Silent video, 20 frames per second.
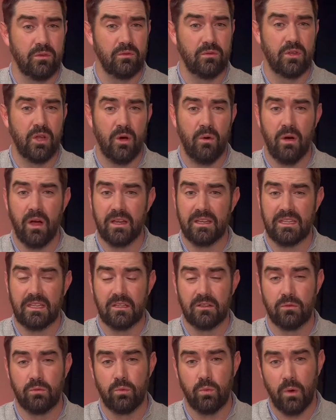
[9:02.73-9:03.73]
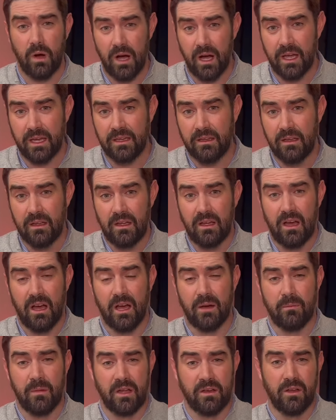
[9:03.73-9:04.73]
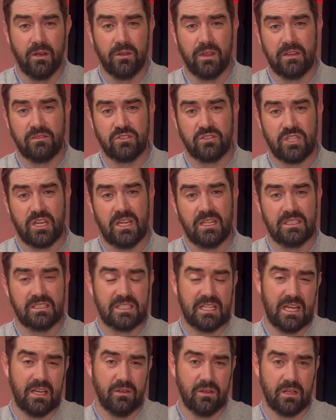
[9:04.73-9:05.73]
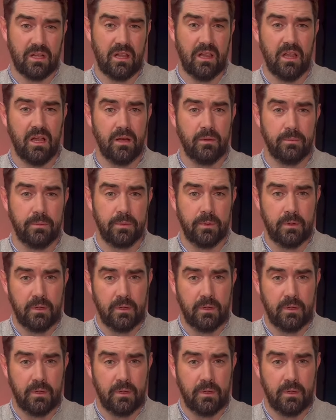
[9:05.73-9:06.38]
no idea why. Um, I know they've changed how the club